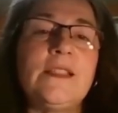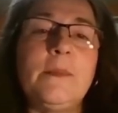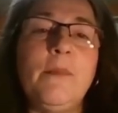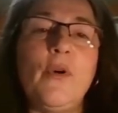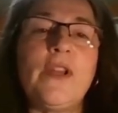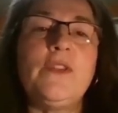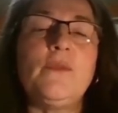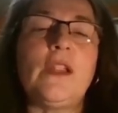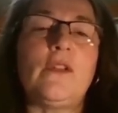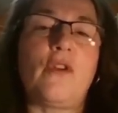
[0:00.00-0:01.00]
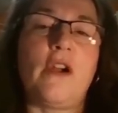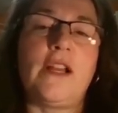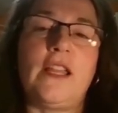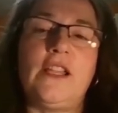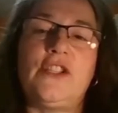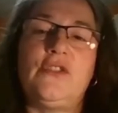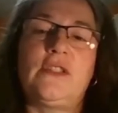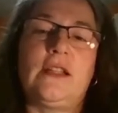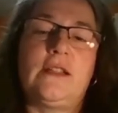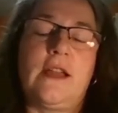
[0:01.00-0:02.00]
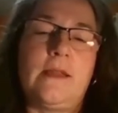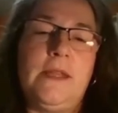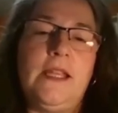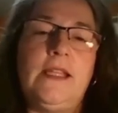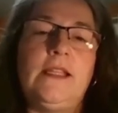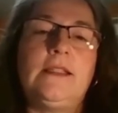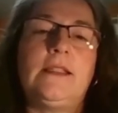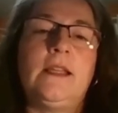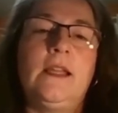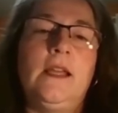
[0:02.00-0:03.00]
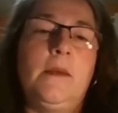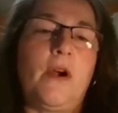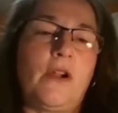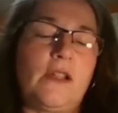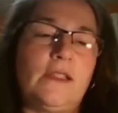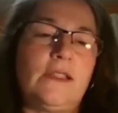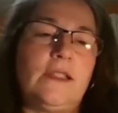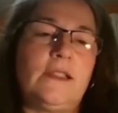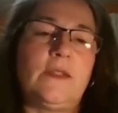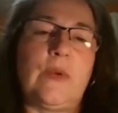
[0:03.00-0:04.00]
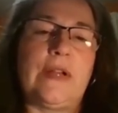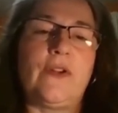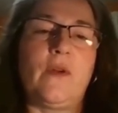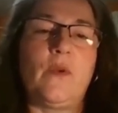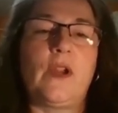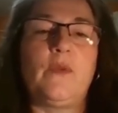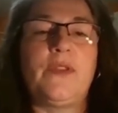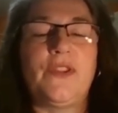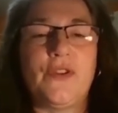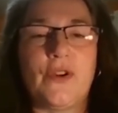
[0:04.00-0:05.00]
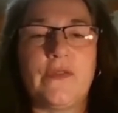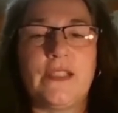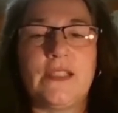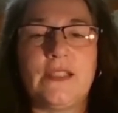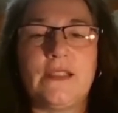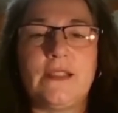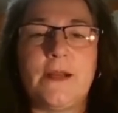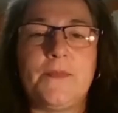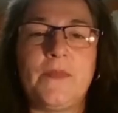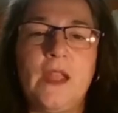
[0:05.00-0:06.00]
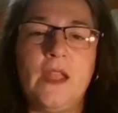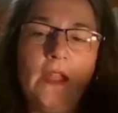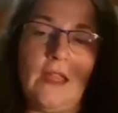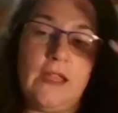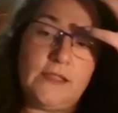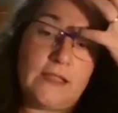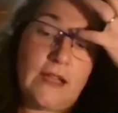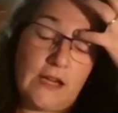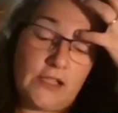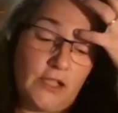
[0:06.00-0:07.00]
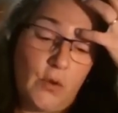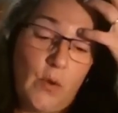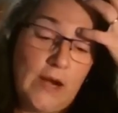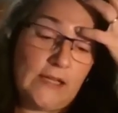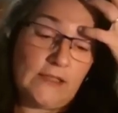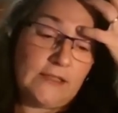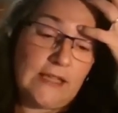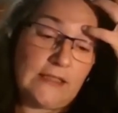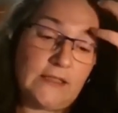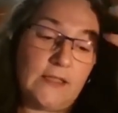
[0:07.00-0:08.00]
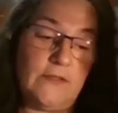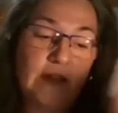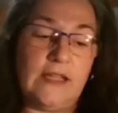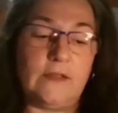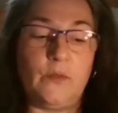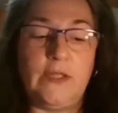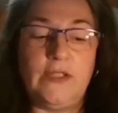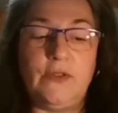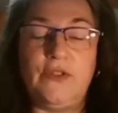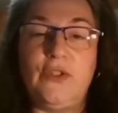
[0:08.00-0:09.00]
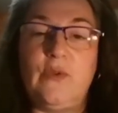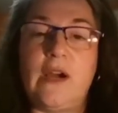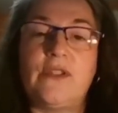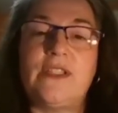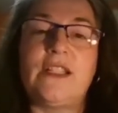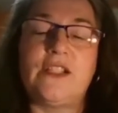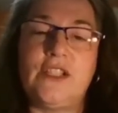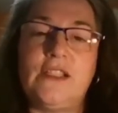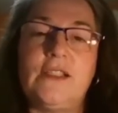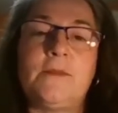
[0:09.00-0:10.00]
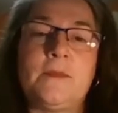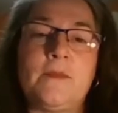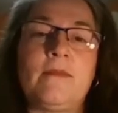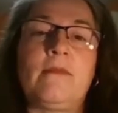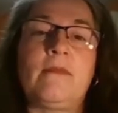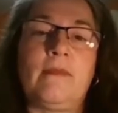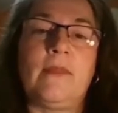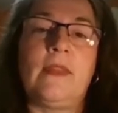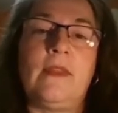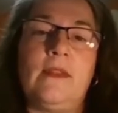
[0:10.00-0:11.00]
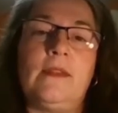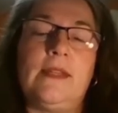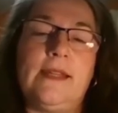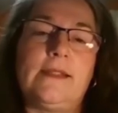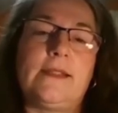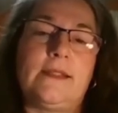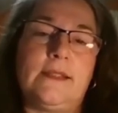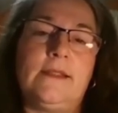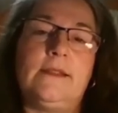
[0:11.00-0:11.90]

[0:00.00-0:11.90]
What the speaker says: supporting chronic issues like diabetes, Parkinson's and whatnot, working with the nervous system. It's actually quite extensive, and we do 2-hour sessions. Yes.